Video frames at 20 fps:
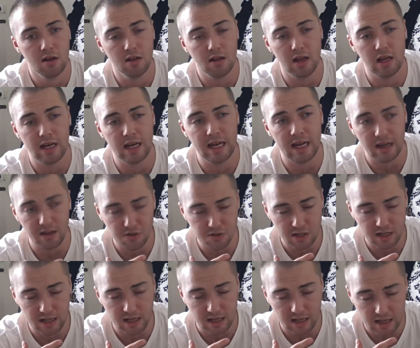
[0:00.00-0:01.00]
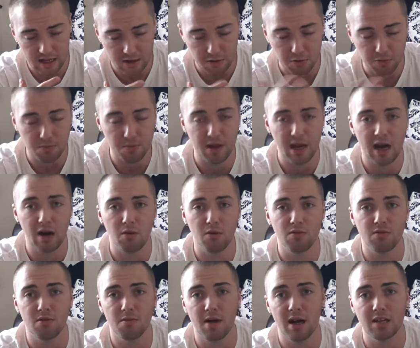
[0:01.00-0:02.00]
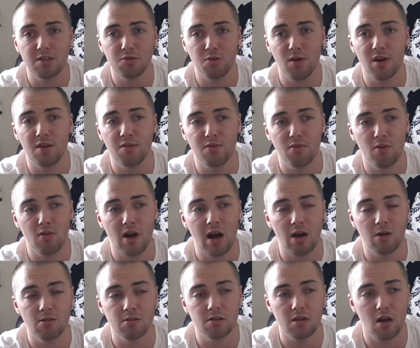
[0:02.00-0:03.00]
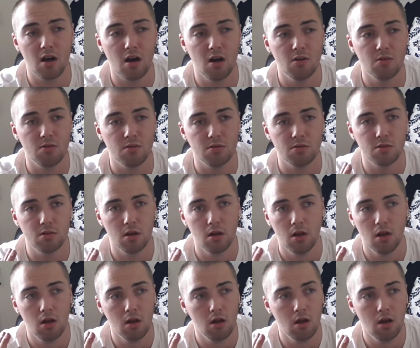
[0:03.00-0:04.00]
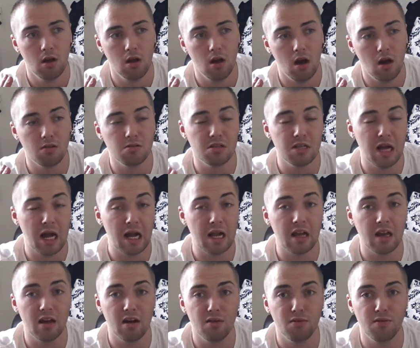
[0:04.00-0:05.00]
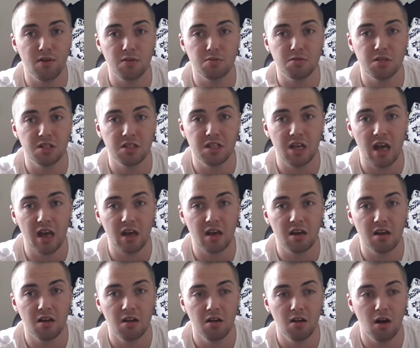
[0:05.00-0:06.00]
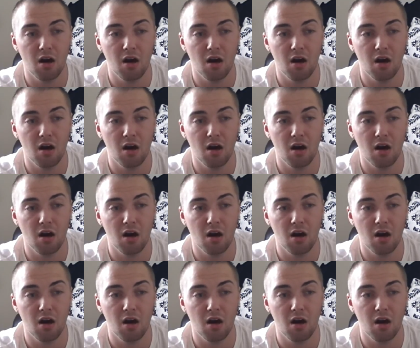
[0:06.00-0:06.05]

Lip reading: that literally killed me out for about 24 hours. I was in agony. I felt sick.